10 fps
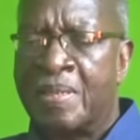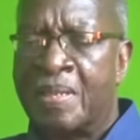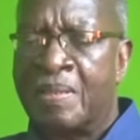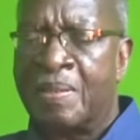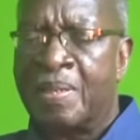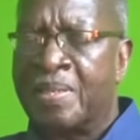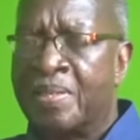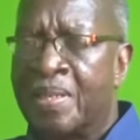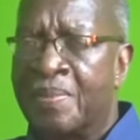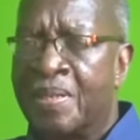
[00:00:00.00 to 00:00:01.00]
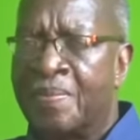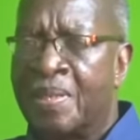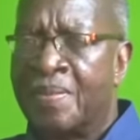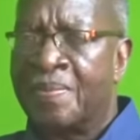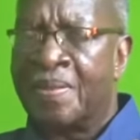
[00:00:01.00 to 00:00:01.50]
I'm
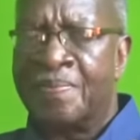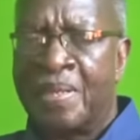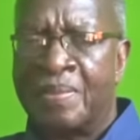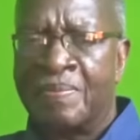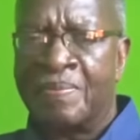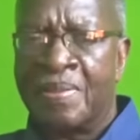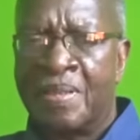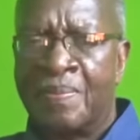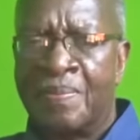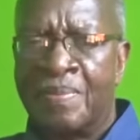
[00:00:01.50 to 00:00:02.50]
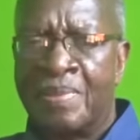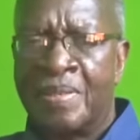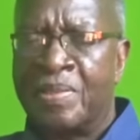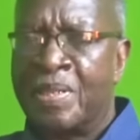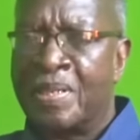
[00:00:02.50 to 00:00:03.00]
not
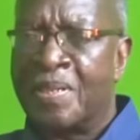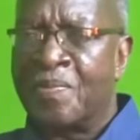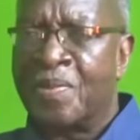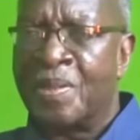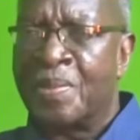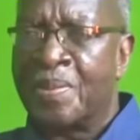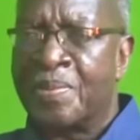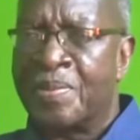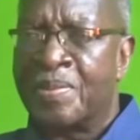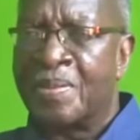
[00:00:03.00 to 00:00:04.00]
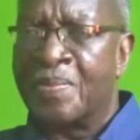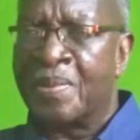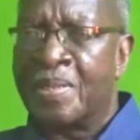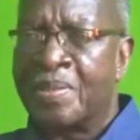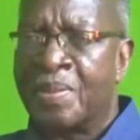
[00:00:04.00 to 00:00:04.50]
listening carefully or seeing
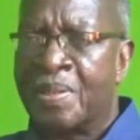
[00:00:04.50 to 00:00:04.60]
what's going on